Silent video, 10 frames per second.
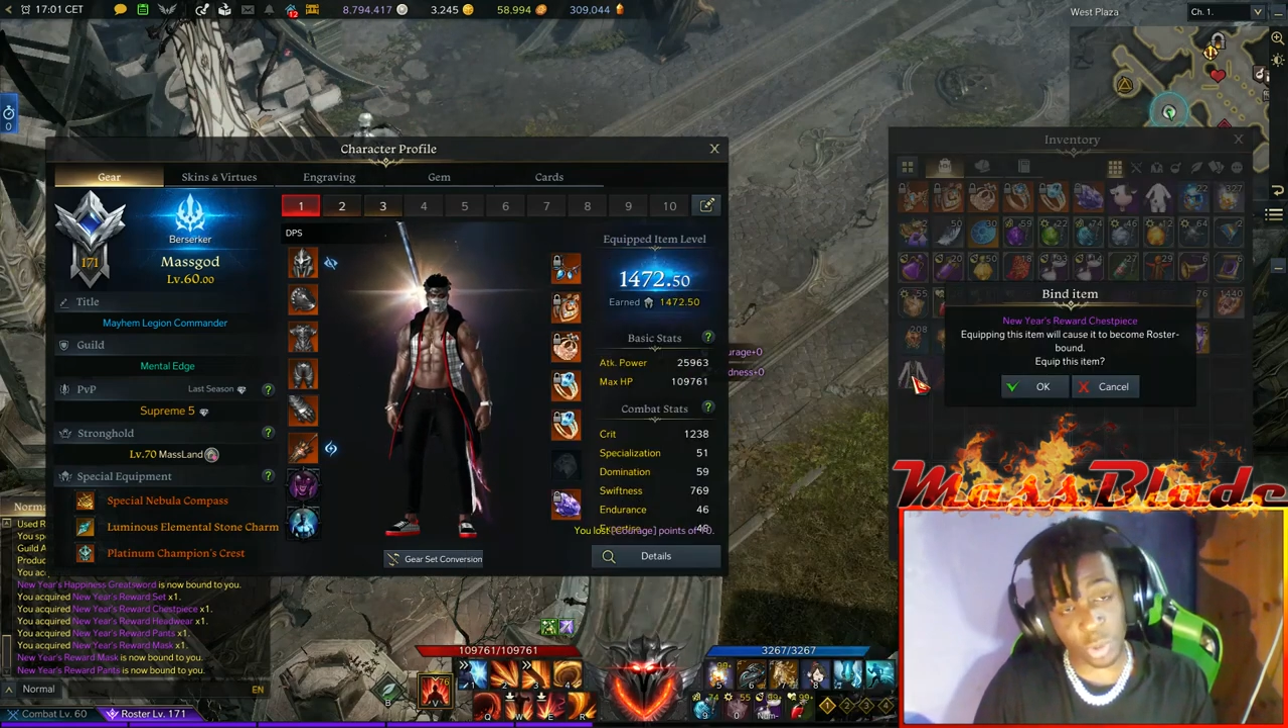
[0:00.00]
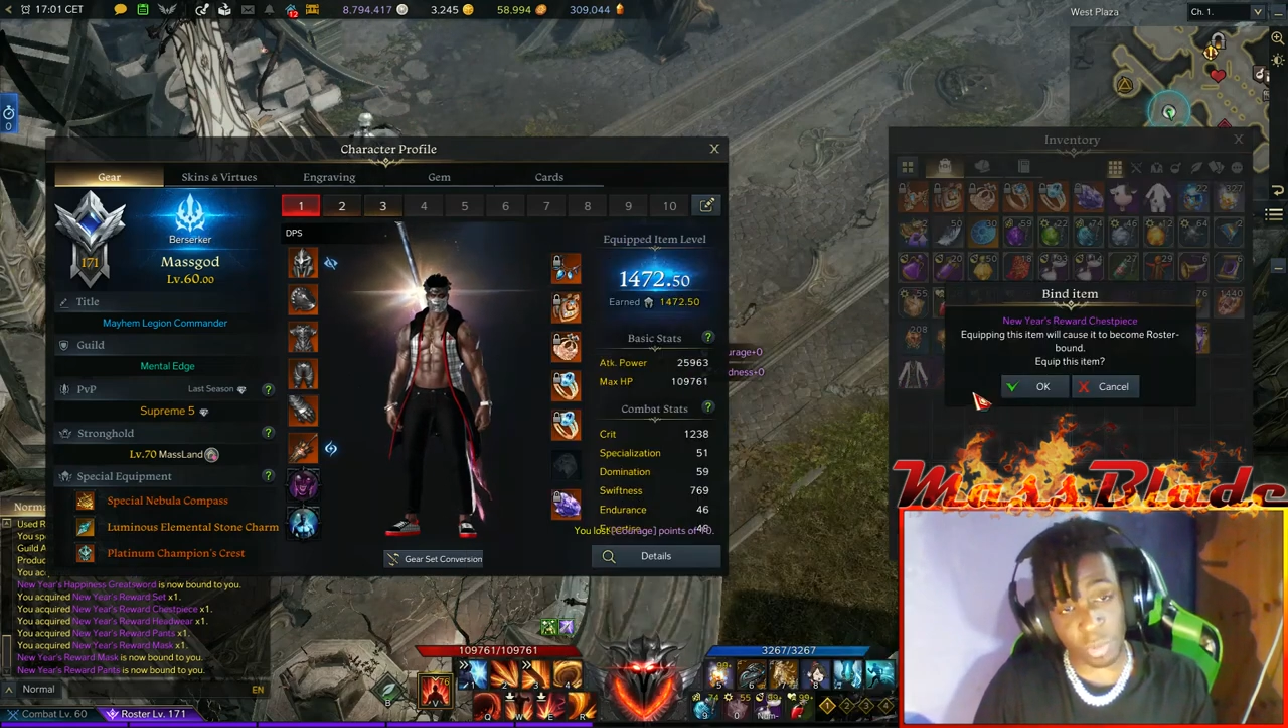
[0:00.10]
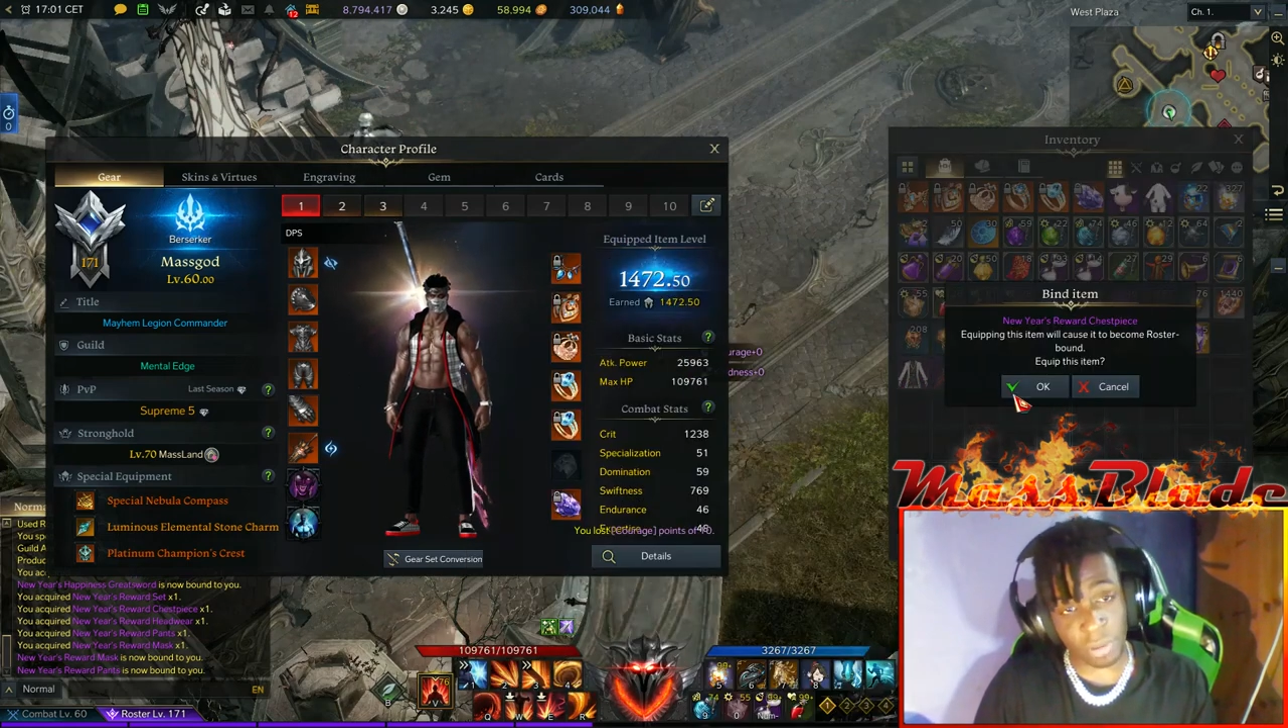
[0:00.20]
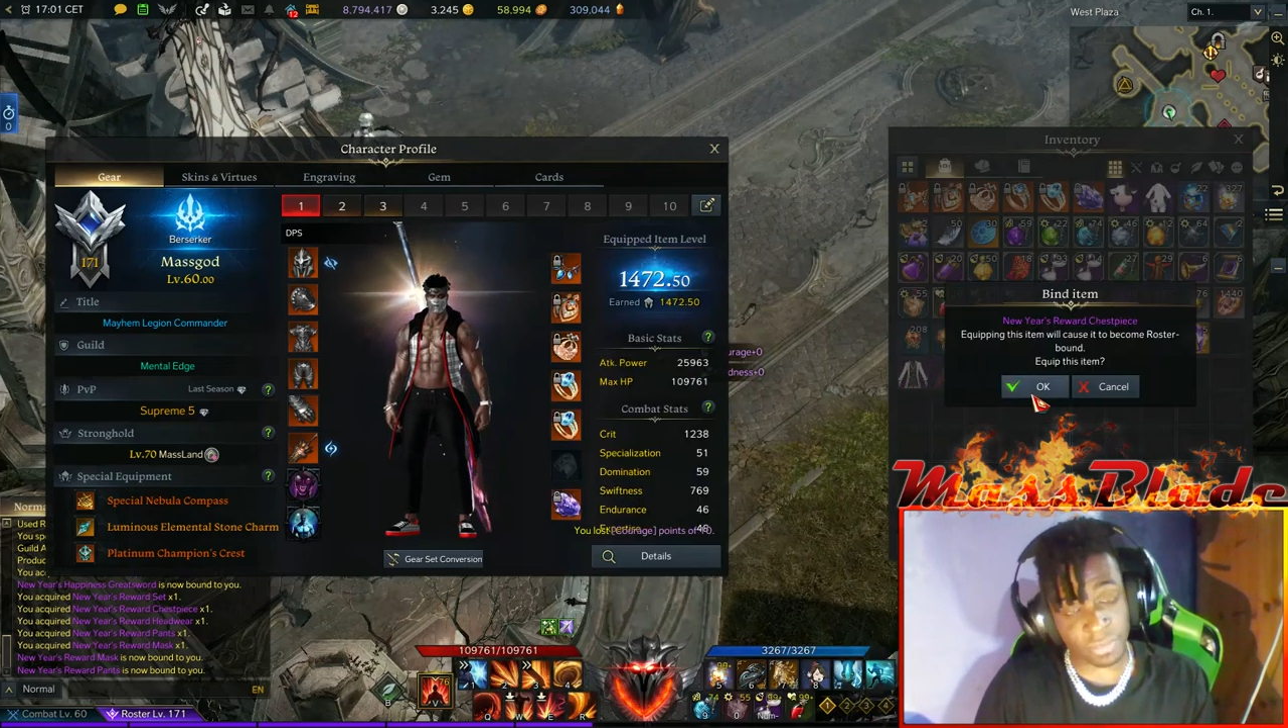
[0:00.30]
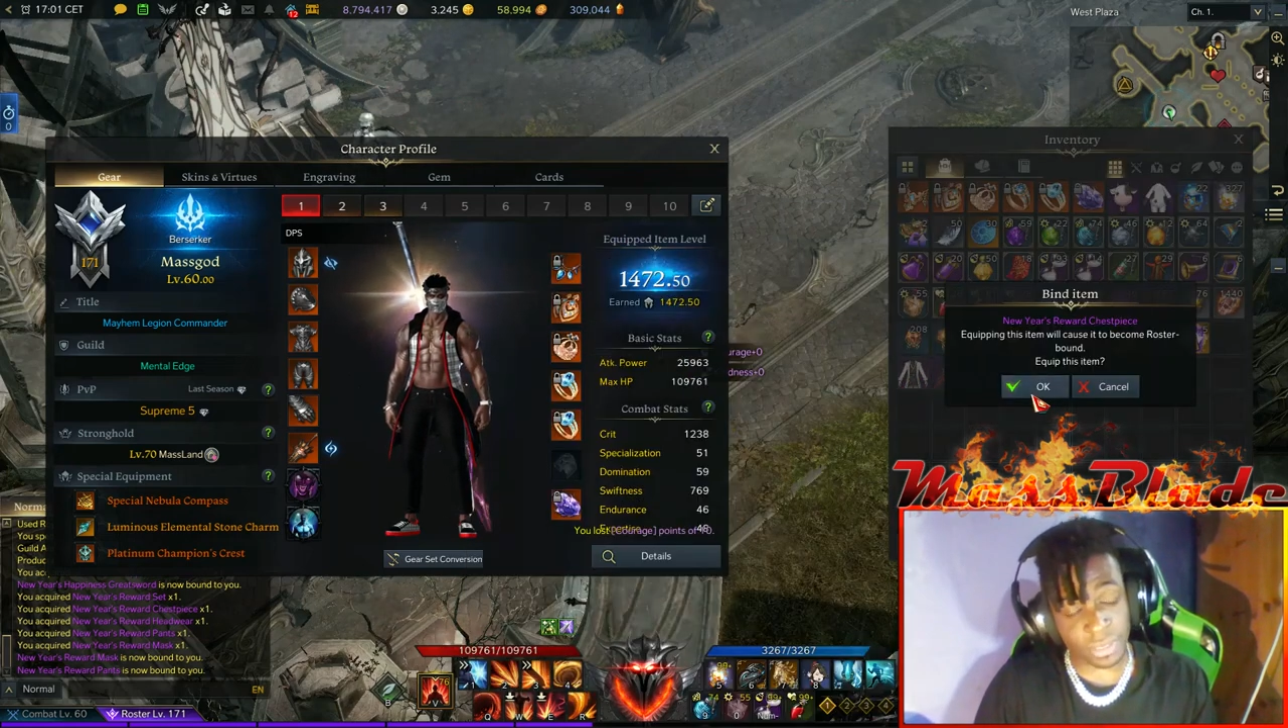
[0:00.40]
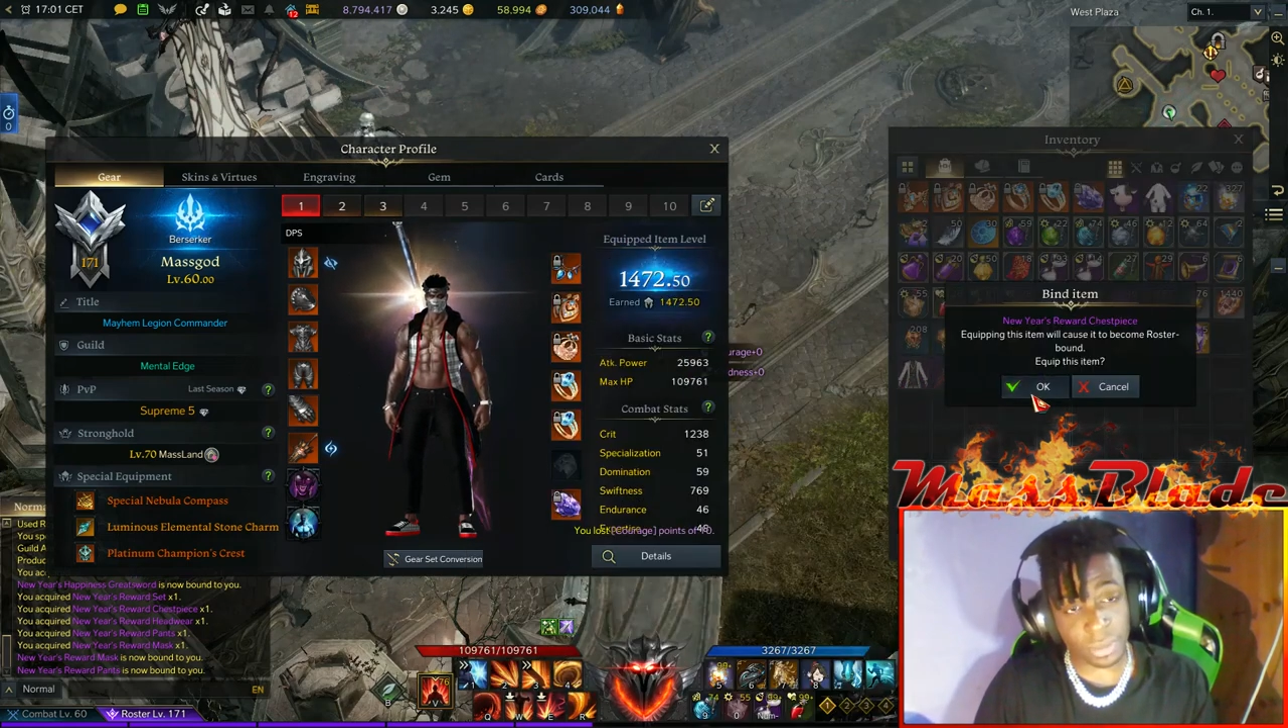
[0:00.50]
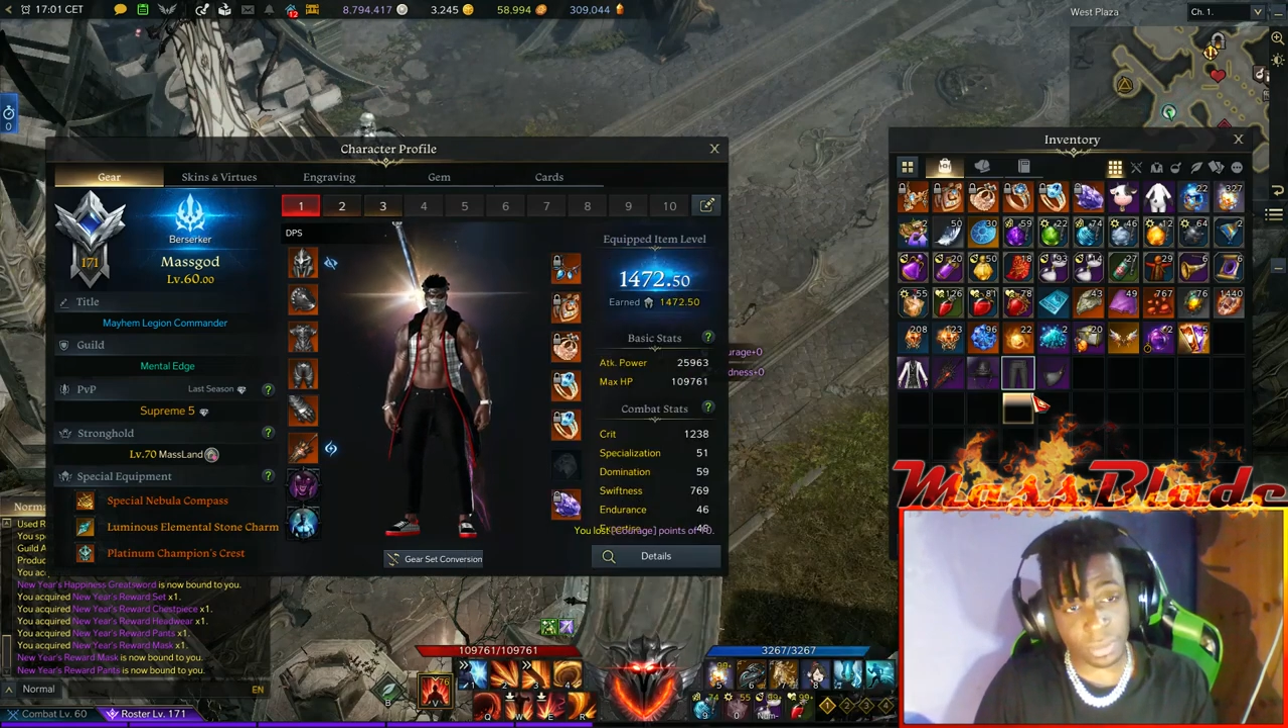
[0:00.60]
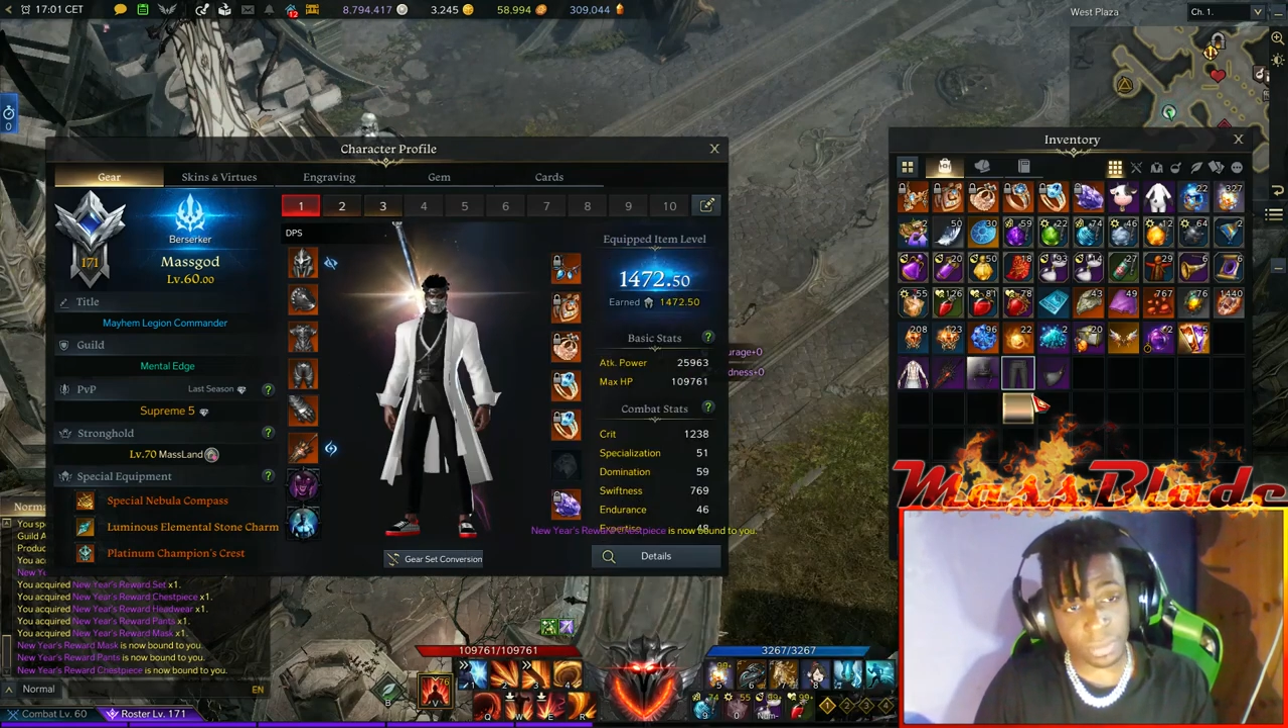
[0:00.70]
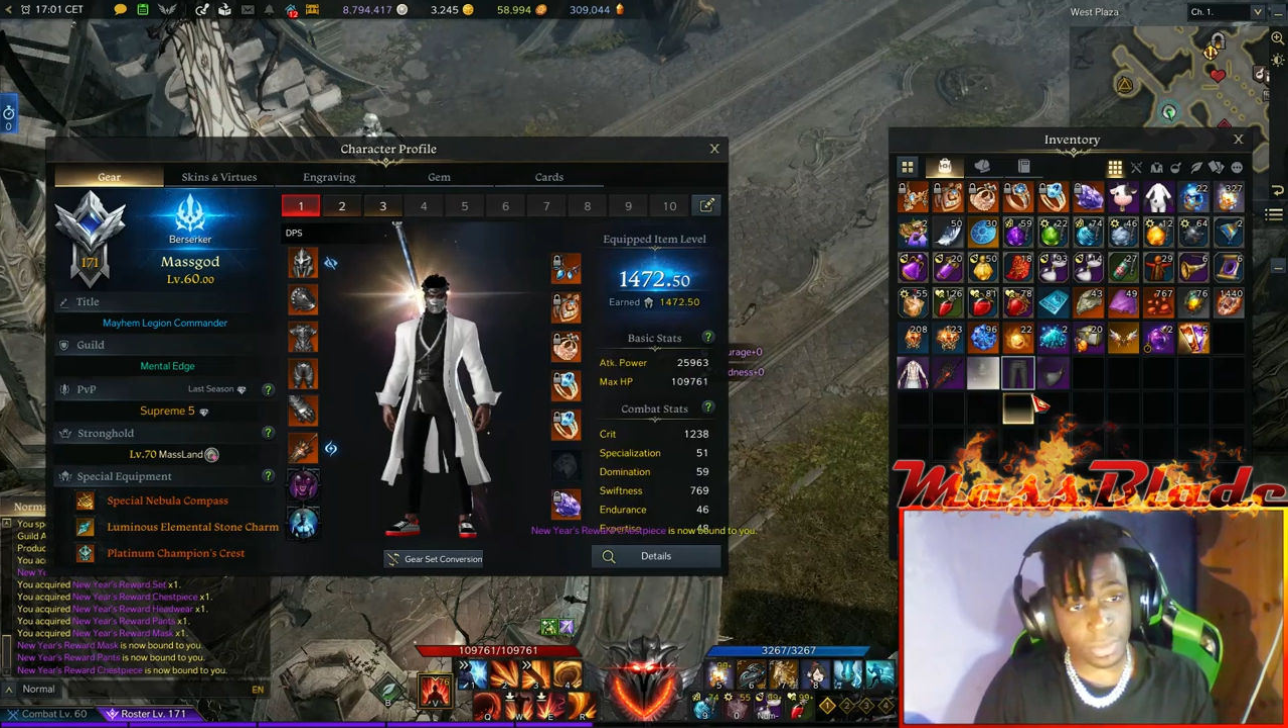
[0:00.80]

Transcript: two months.